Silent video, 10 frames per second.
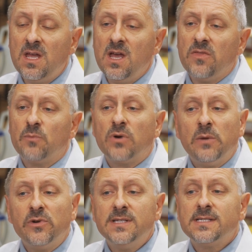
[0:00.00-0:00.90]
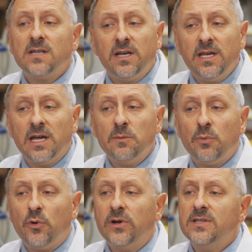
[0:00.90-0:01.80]
The primary study
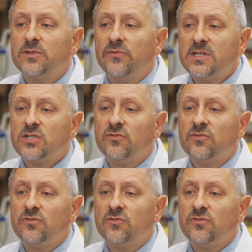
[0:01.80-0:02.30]
endpoints of this